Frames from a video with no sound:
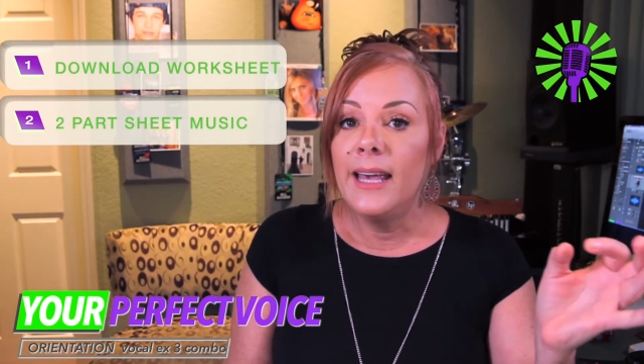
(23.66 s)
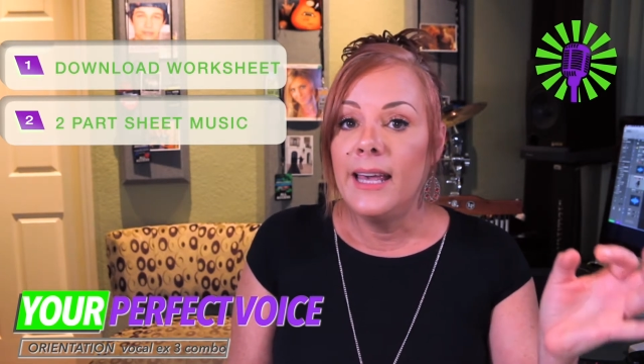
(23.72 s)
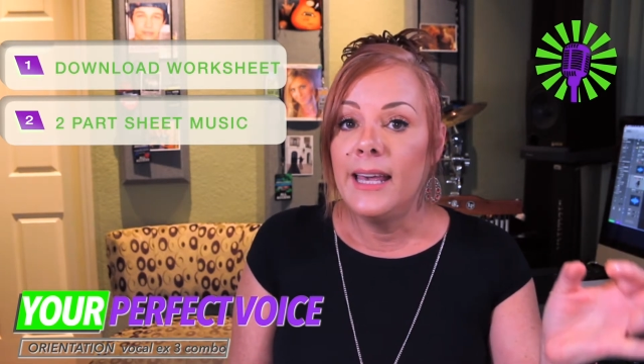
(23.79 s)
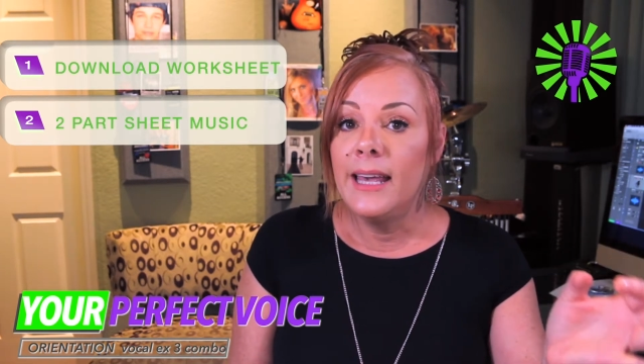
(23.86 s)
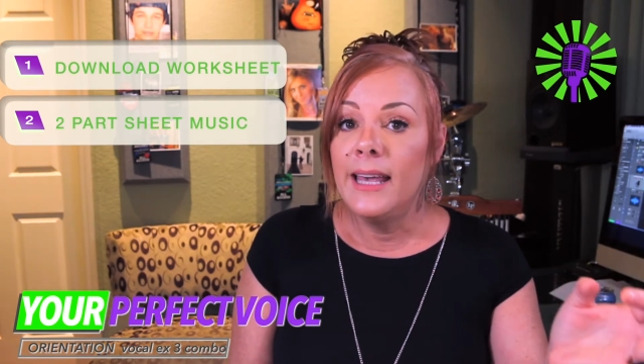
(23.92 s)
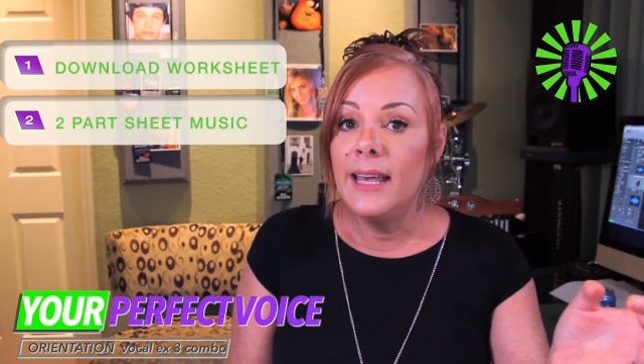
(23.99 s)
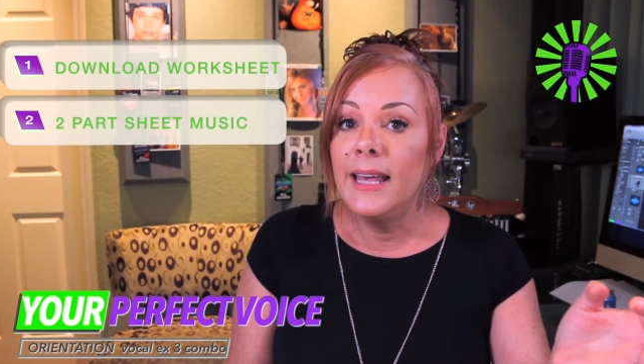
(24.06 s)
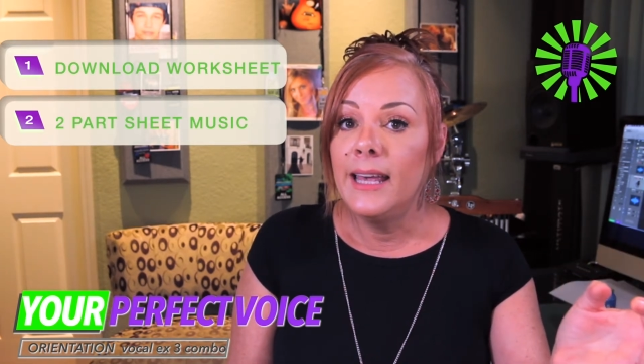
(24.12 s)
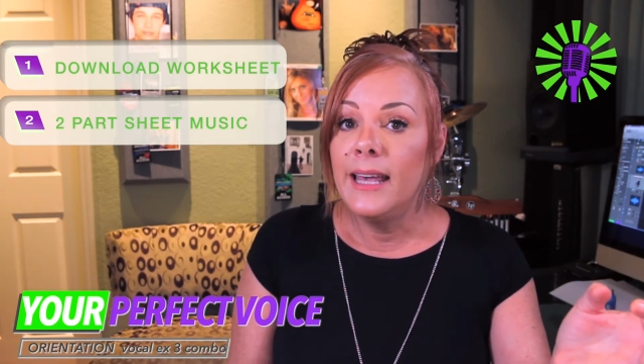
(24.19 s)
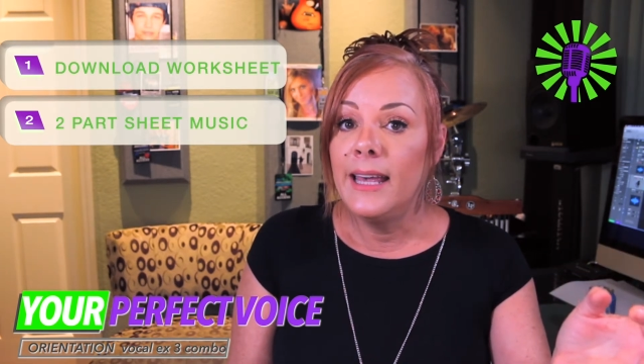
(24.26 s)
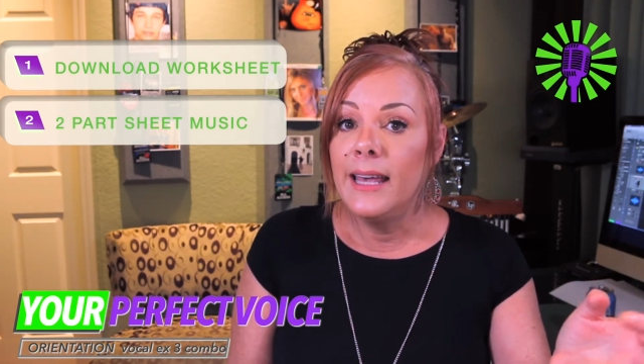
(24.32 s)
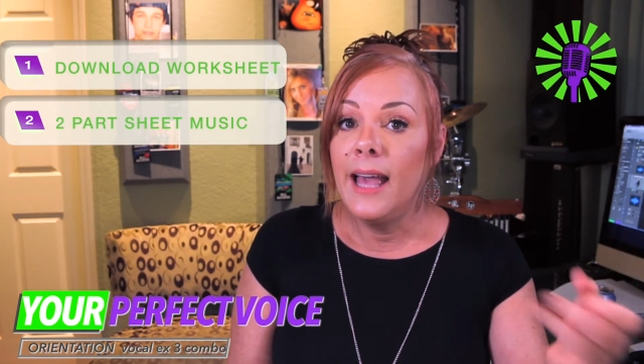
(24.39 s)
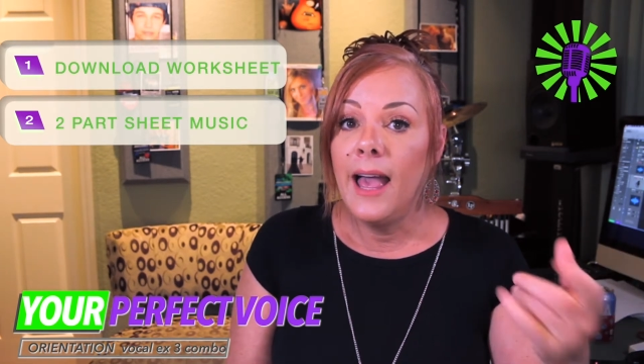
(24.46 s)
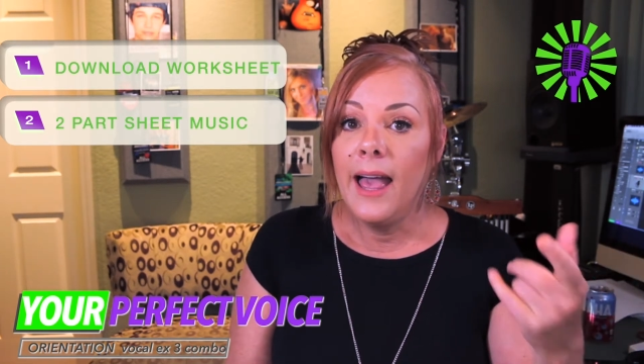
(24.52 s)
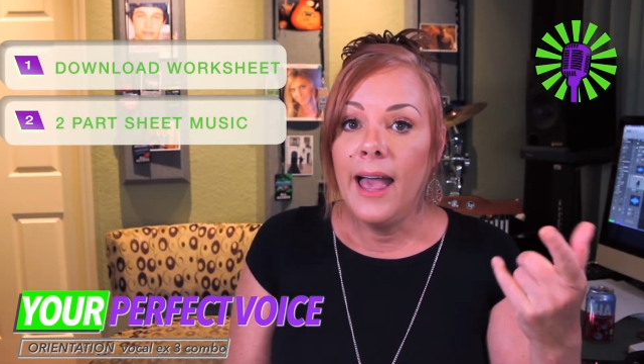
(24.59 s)

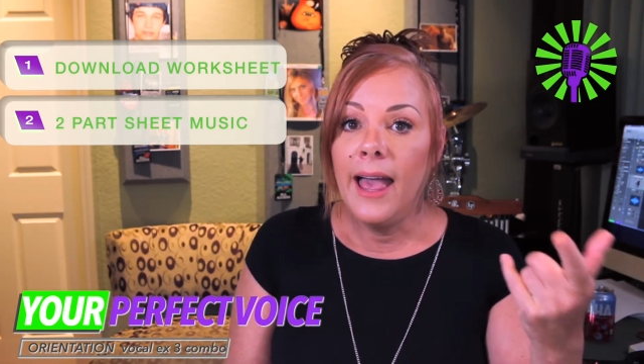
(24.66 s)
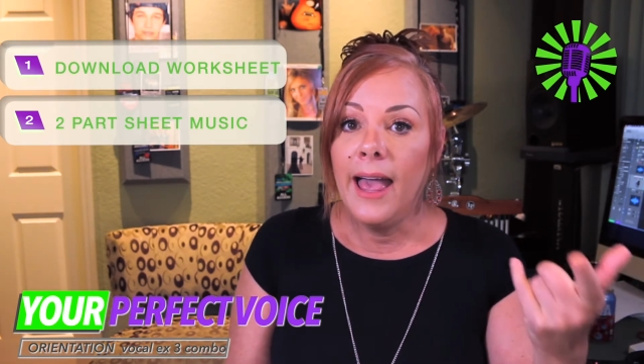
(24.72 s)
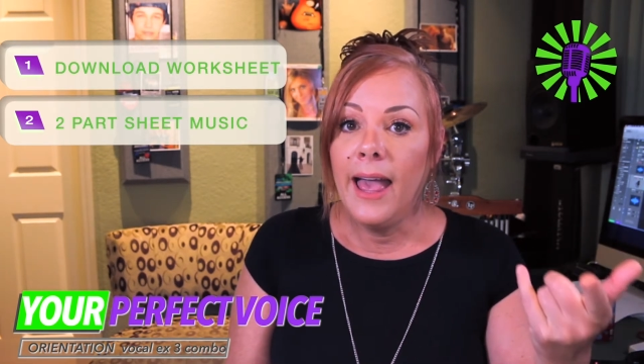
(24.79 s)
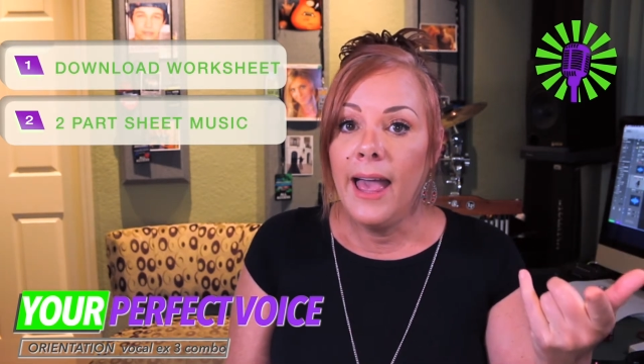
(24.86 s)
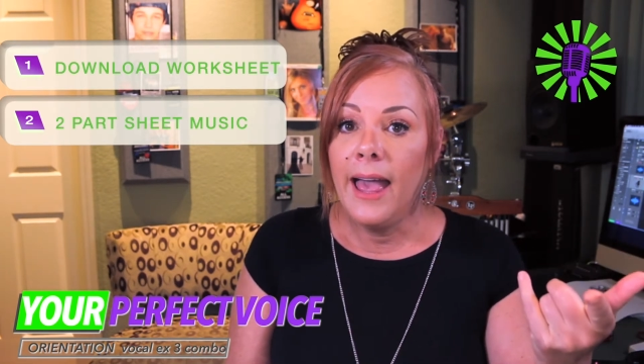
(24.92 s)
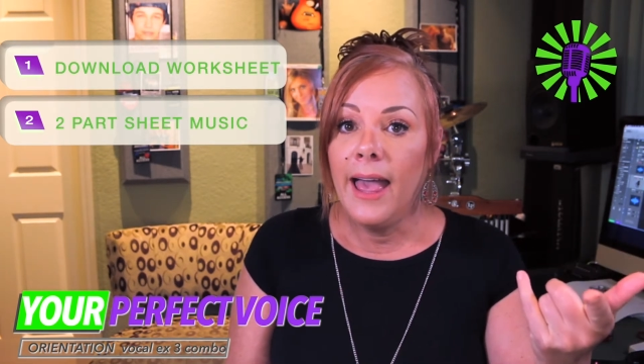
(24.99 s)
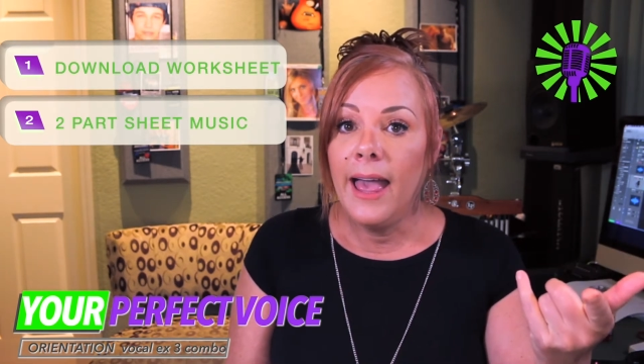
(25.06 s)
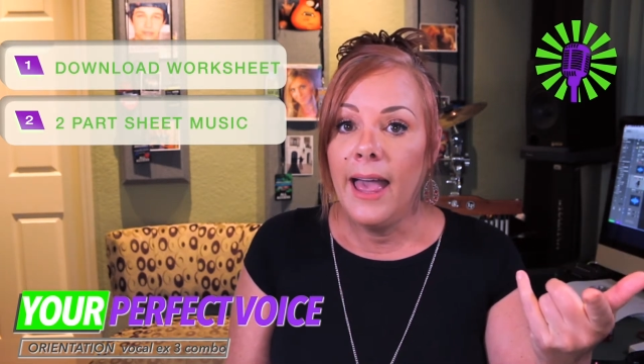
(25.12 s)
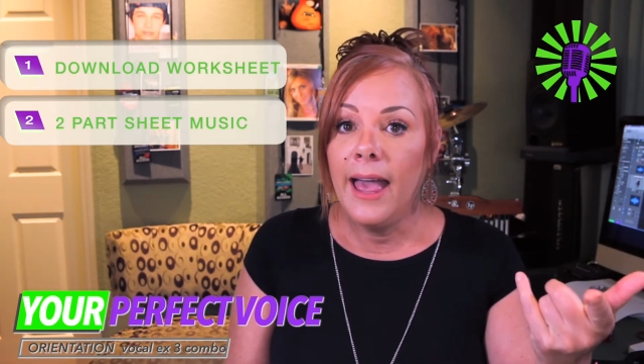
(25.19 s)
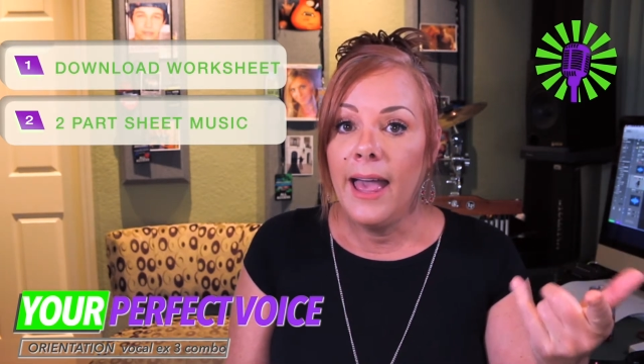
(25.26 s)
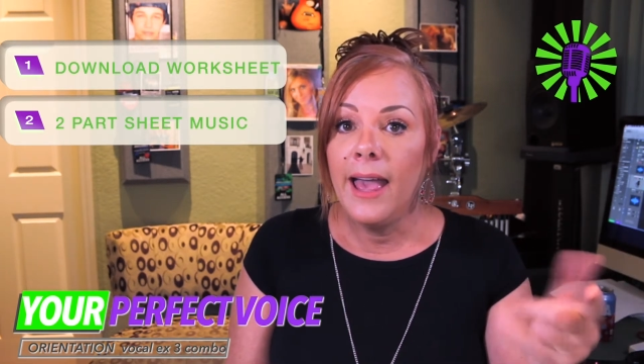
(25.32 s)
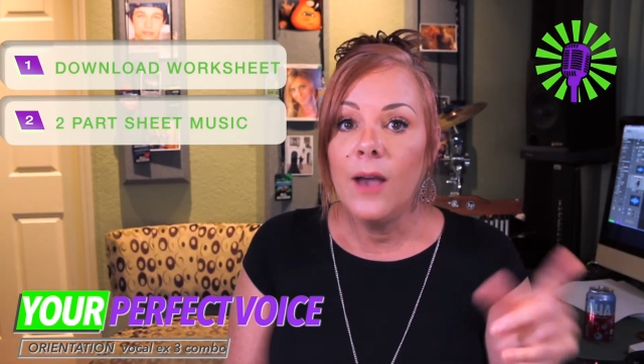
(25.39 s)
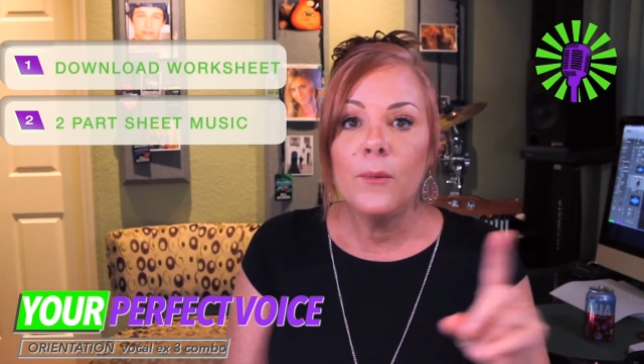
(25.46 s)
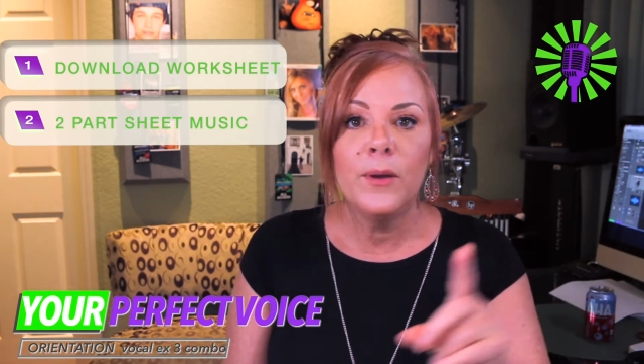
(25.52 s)
hey,